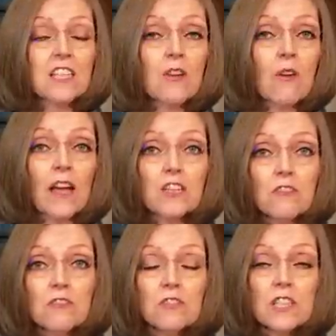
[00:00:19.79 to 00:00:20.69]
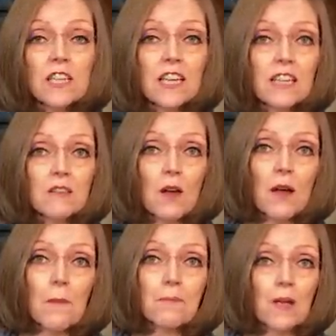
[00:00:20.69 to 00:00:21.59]
So I don't usually eat
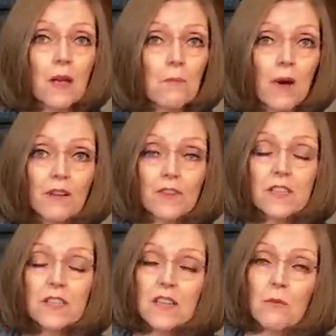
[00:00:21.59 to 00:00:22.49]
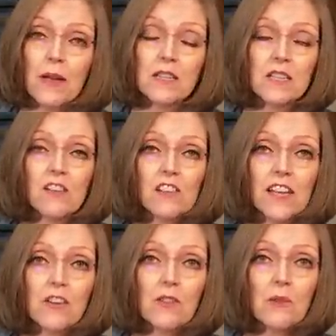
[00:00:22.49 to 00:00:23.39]
um, breakfast. I wait until
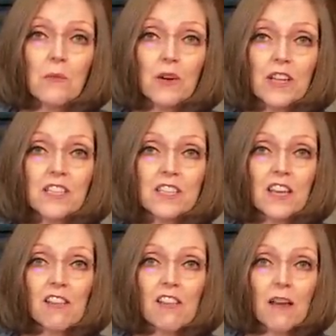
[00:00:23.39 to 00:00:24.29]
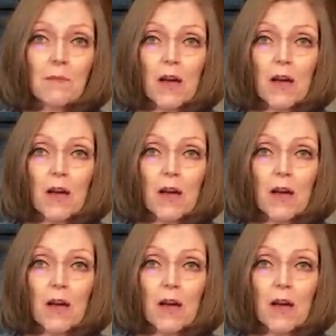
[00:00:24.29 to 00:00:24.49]
later in the morning until I'm